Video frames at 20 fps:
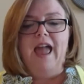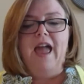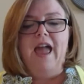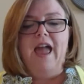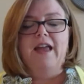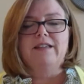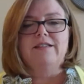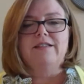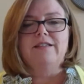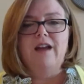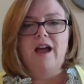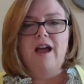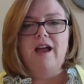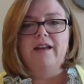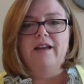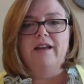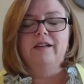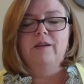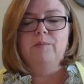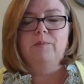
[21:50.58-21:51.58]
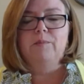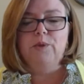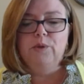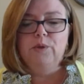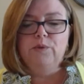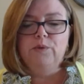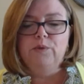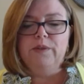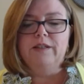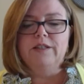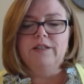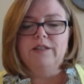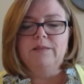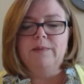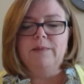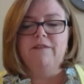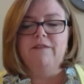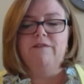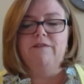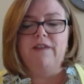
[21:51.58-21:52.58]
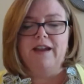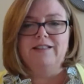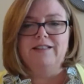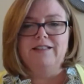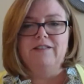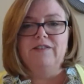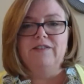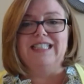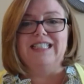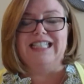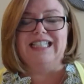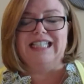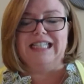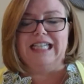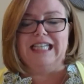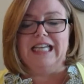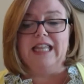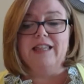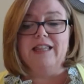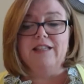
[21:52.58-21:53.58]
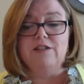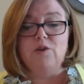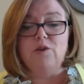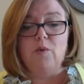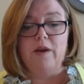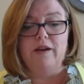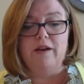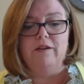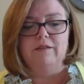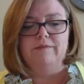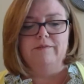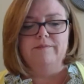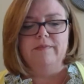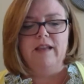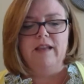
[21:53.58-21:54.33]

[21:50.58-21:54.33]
has not proven to be effective in tilling the soil.